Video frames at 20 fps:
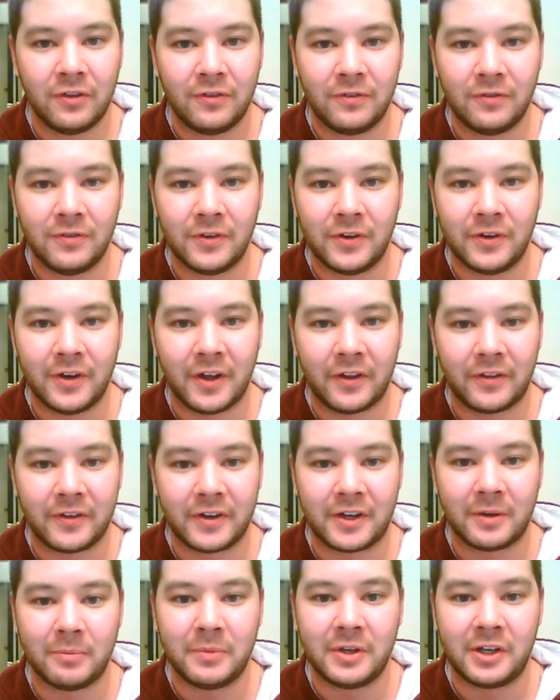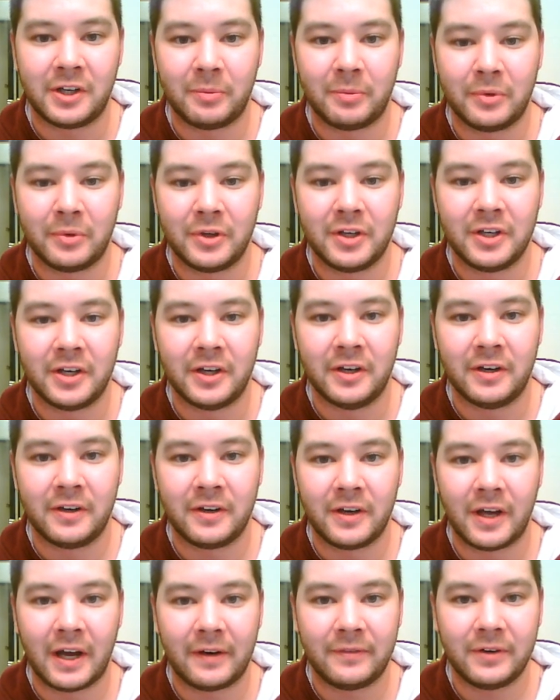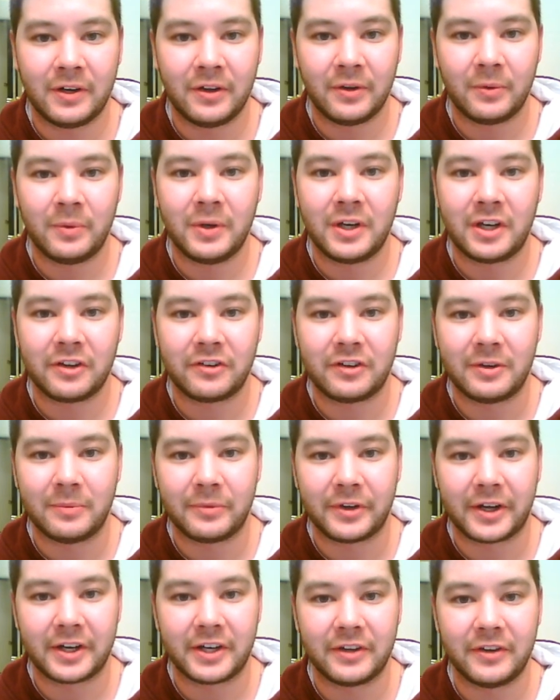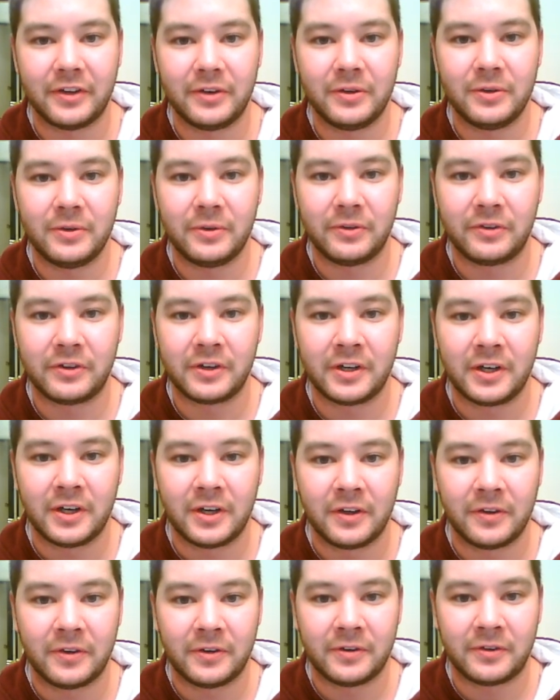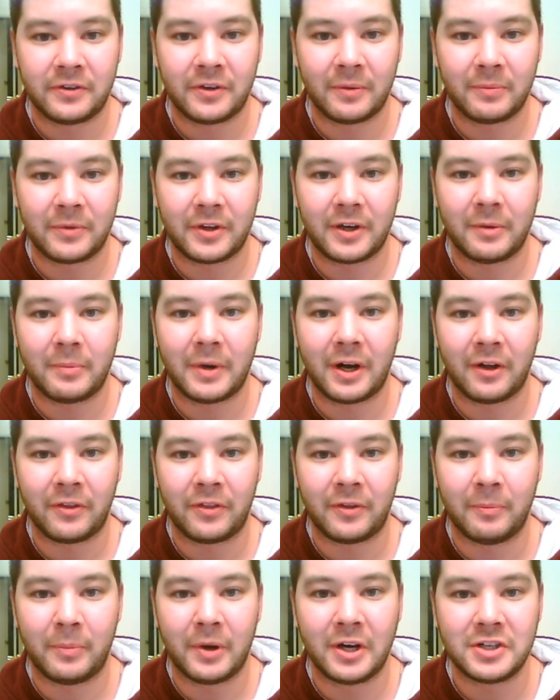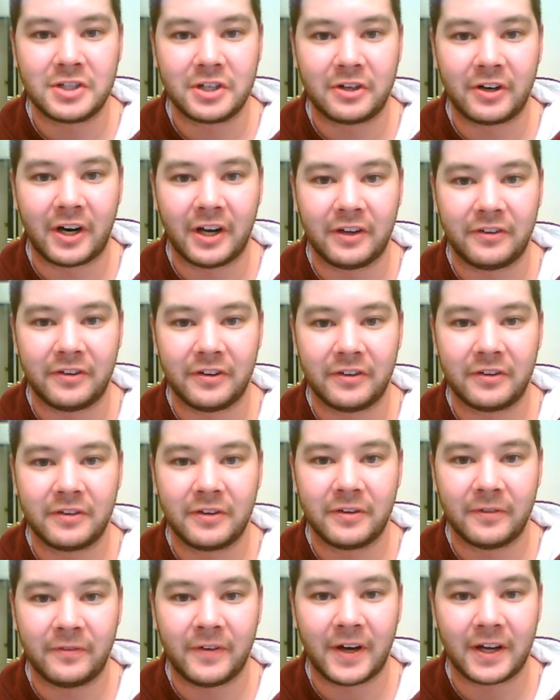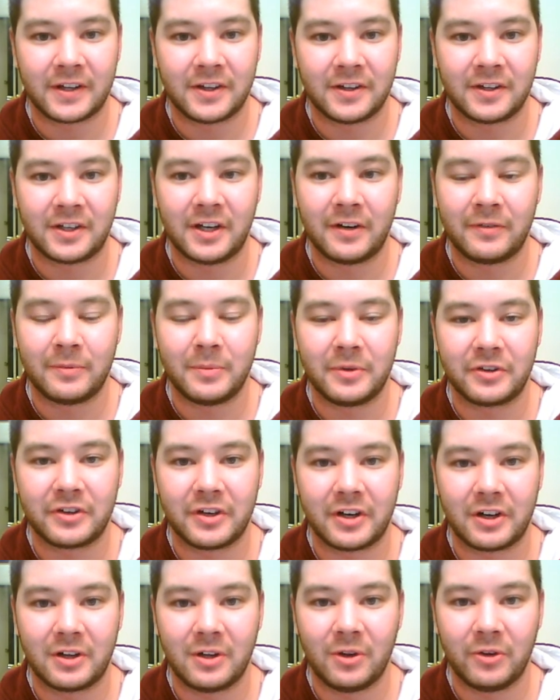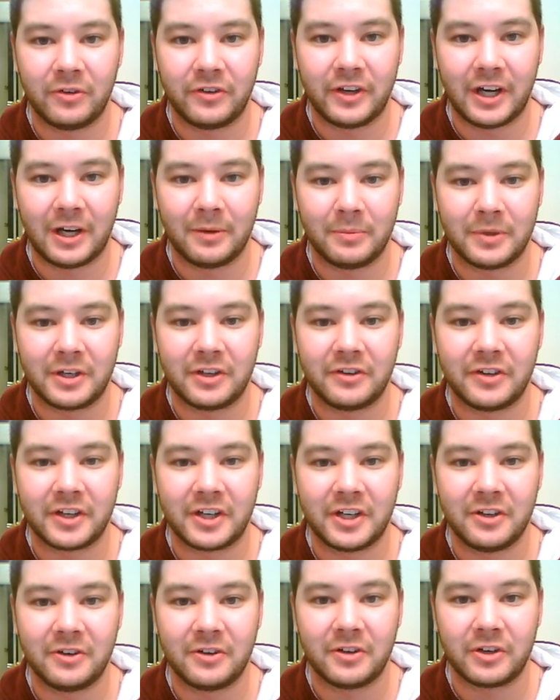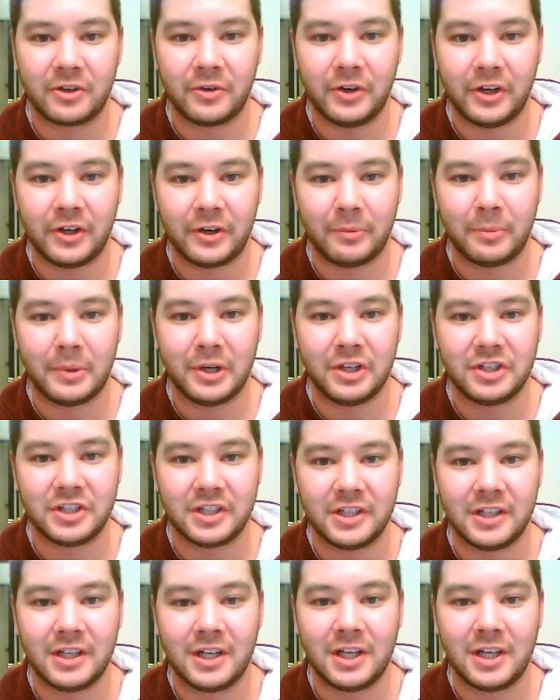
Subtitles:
then nothing can be completed. Every other week it seems like in the news there's something about the budget crisis, the fact that the government's going to close down because they couldn't agree on a budget,